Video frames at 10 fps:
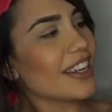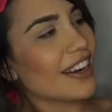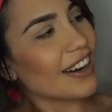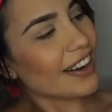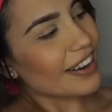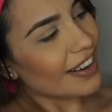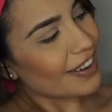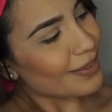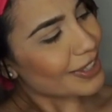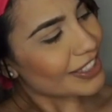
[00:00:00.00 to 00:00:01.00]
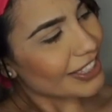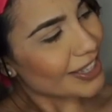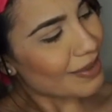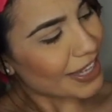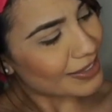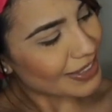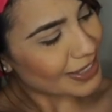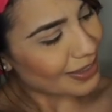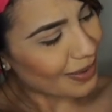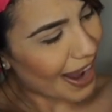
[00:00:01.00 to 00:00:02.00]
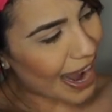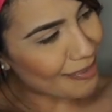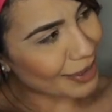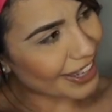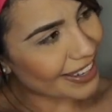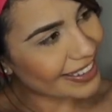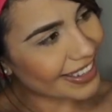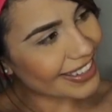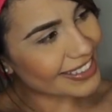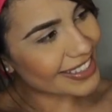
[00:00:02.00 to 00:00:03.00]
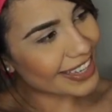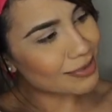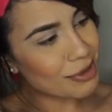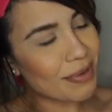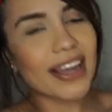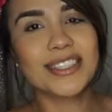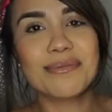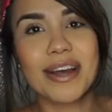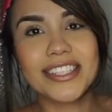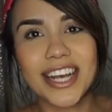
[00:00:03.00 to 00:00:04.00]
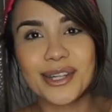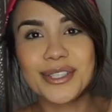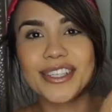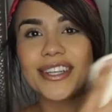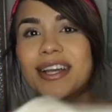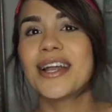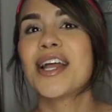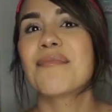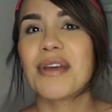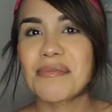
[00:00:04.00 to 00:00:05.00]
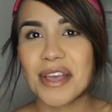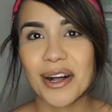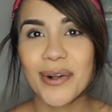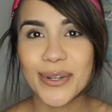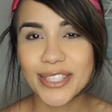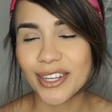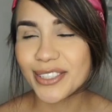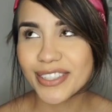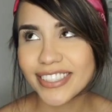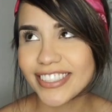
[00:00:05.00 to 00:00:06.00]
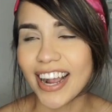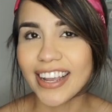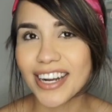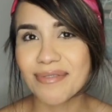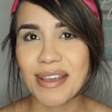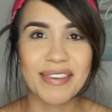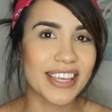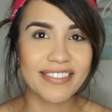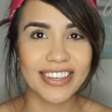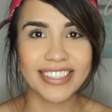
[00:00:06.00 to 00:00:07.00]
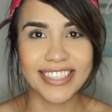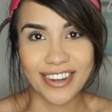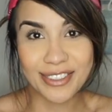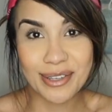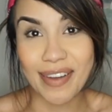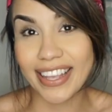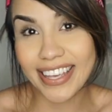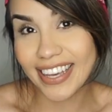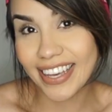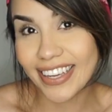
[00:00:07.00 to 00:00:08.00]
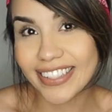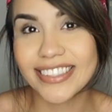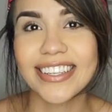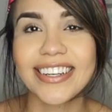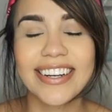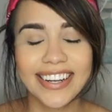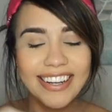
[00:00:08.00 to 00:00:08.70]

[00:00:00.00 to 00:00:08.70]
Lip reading: here, which it makes me so happy. Like, it takes me back to my childhood. Maybe I'll hold on to this jacket and maybe give it down to my kids, or